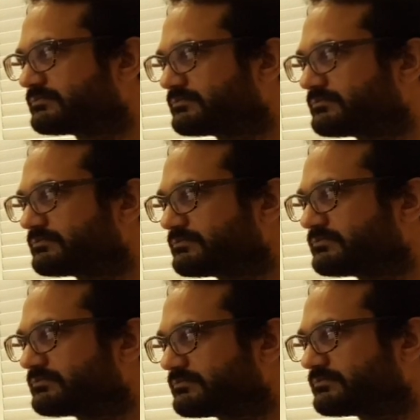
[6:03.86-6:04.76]

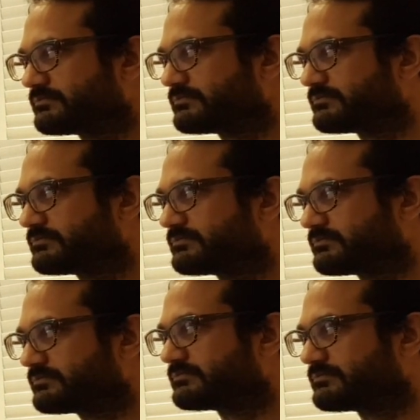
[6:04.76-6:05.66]

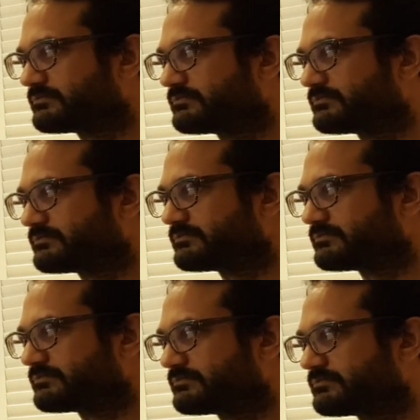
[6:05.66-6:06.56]

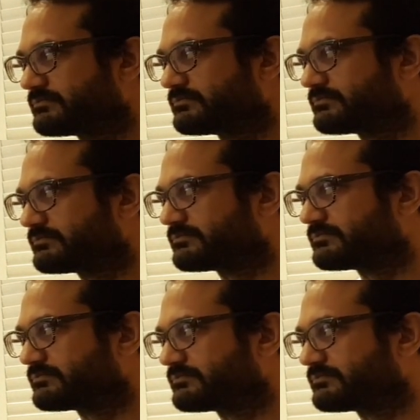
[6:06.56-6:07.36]
(not speaking)